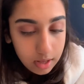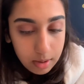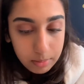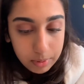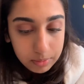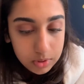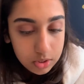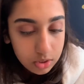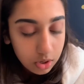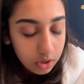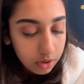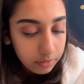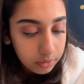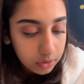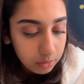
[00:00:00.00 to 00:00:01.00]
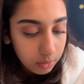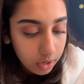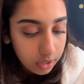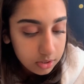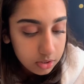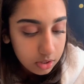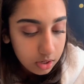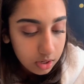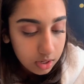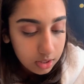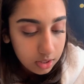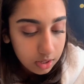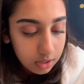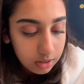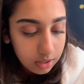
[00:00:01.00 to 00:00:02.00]
But I'm going to start off with Rockstar, and
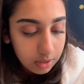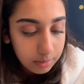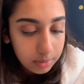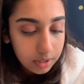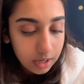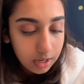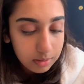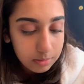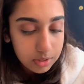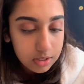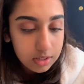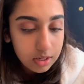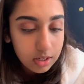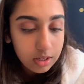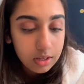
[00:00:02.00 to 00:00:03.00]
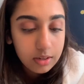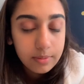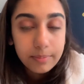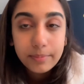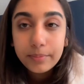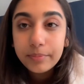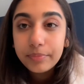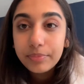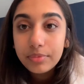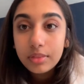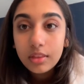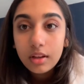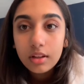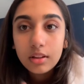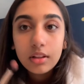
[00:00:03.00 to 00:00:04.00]
then I think I'm going to add Mystic in
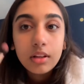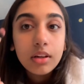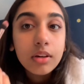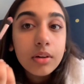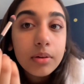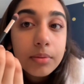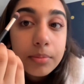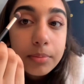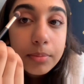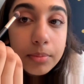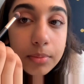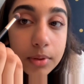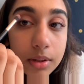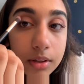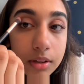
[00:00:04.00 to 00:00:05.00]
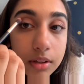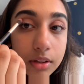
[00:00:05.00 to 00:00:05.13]
later. But